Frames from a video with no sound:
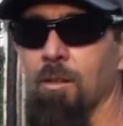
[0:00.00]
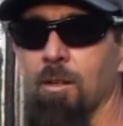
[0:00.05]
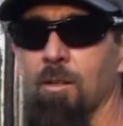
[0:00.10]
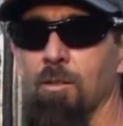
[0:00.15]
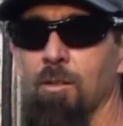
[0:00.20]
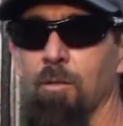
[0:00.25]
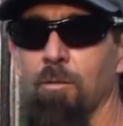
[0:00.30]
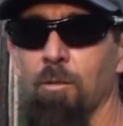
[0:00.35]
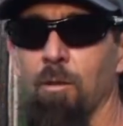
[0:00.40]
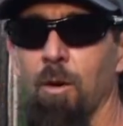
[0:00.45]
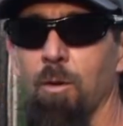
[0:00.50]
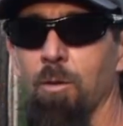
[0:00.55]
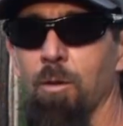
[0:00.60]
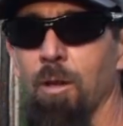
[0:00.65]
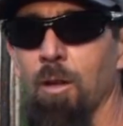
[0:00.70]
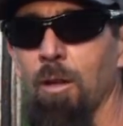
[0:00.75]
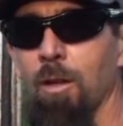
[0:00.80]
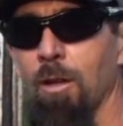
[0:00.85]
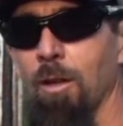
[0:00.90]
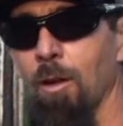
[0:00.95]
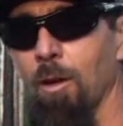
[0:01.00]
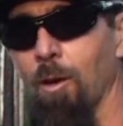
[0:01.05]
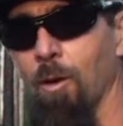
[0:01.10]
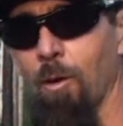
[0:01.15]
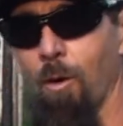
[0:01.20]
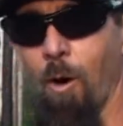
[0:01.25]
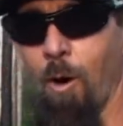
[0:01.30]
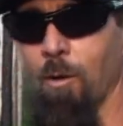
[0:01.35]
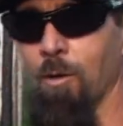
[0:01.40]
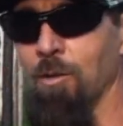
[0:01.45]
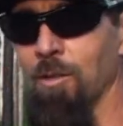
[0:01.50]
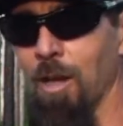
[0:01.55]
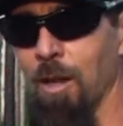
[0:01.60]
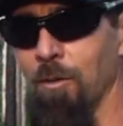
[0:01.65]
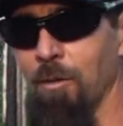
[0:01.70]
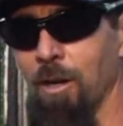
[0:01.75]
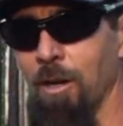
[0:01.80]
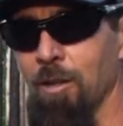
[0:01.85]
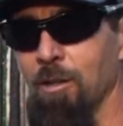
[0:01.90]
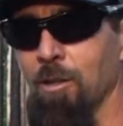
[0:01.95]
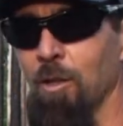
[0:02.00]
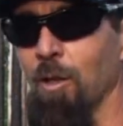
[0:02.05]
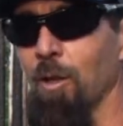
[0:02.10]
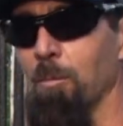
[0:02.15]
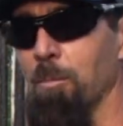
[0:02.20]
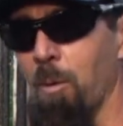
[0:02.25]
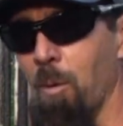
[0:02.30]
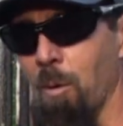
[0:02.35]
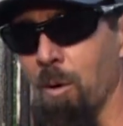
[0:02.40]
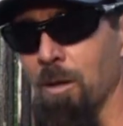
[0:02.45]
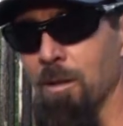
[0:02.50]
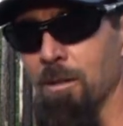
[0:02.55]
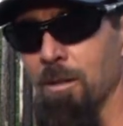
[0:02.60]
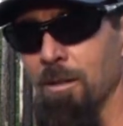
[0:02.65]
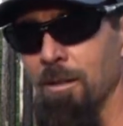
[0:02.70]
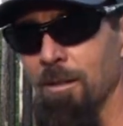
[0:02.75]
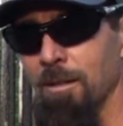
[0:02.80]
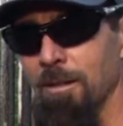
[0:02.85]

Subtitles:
they used to float logs down there to the port